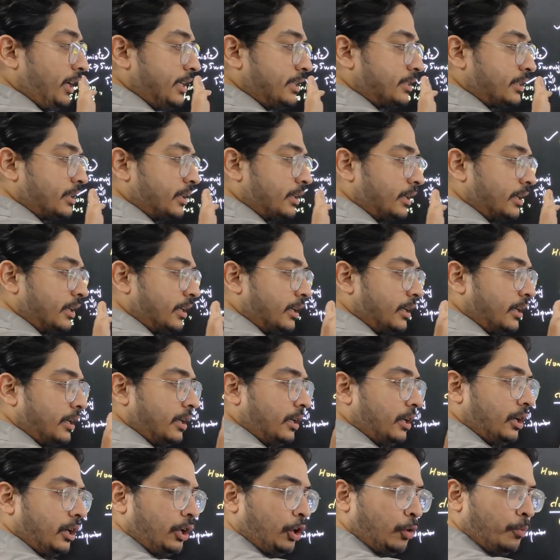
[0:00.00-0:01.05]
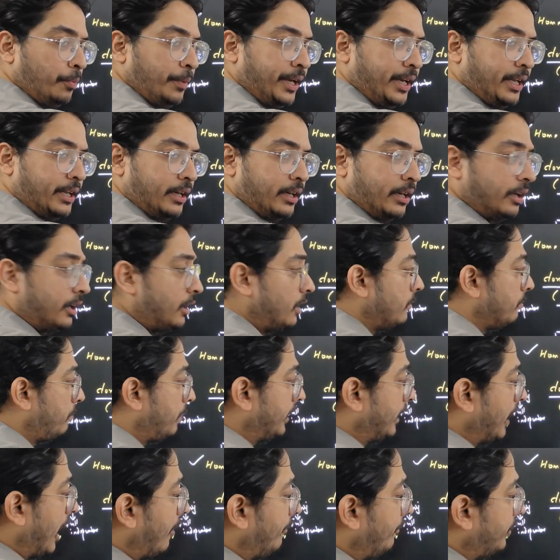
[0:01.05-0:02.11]
is dominion,
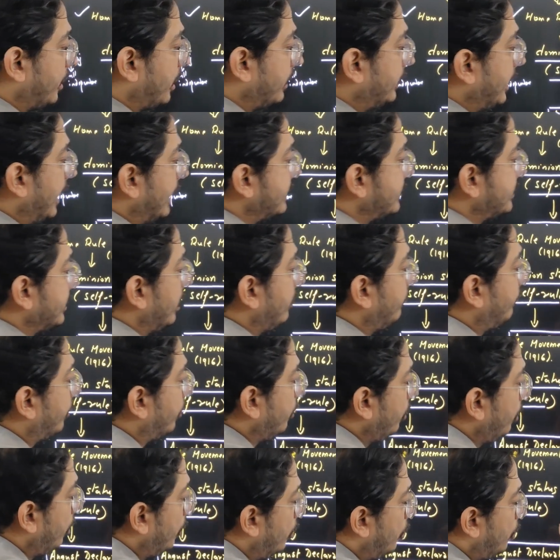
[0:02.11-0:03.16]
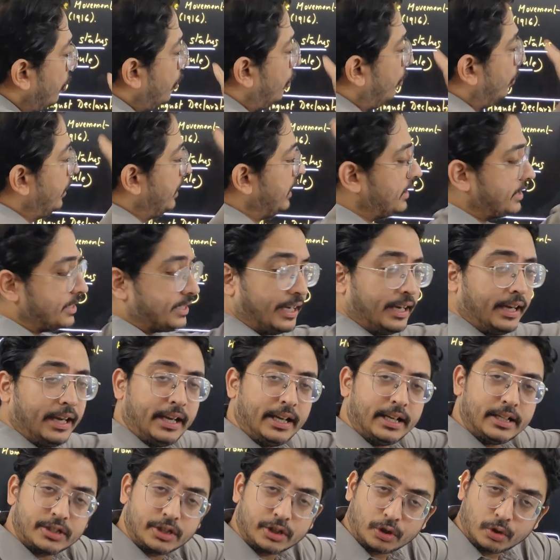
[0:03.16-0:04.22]
but after that self-rule will
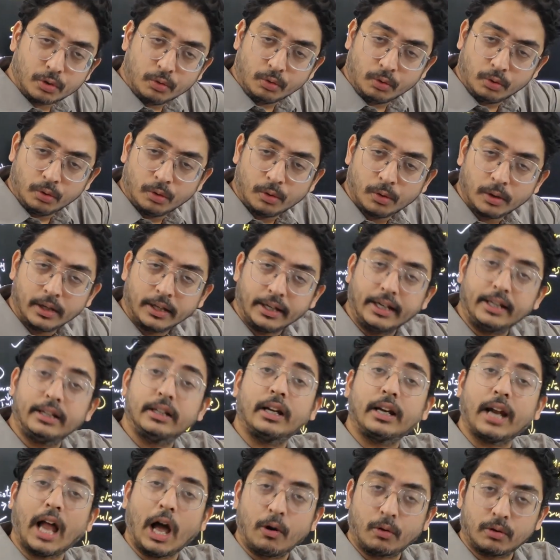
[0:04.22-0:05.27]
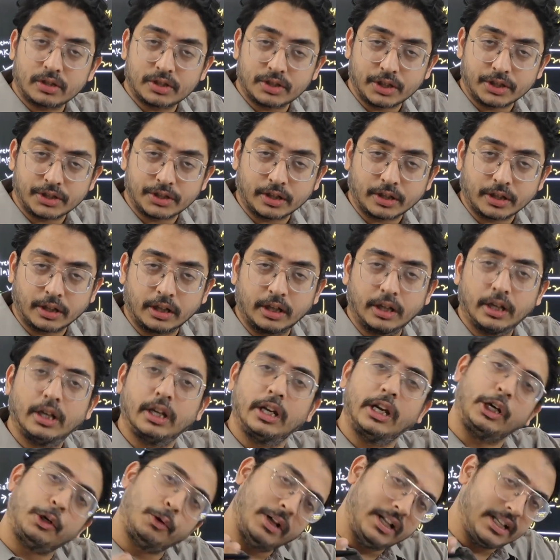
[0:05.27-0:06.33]
change to, in the Lahore session,
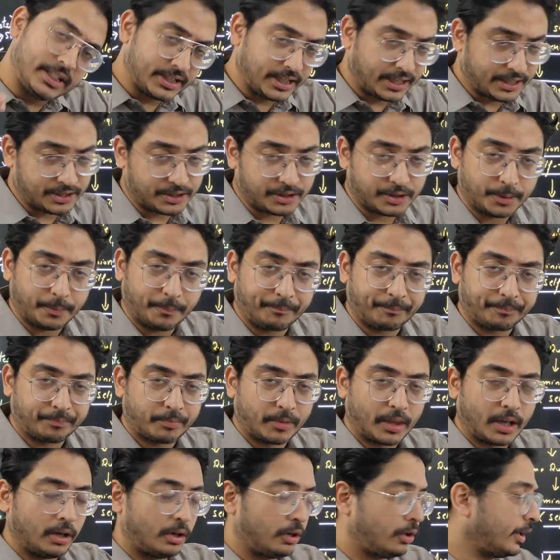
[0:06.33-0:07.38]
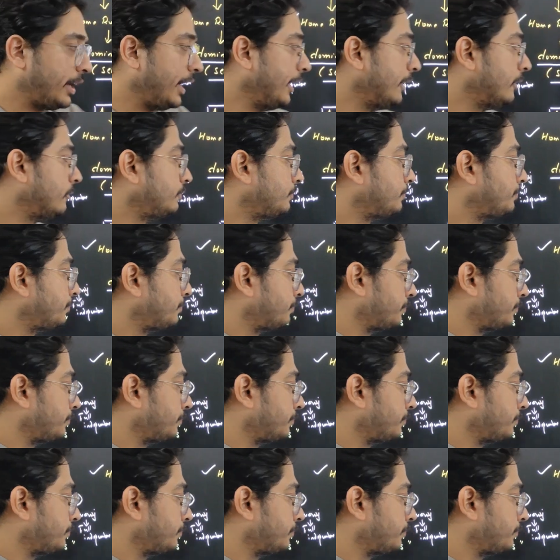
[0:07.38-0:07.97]
it will change, okay,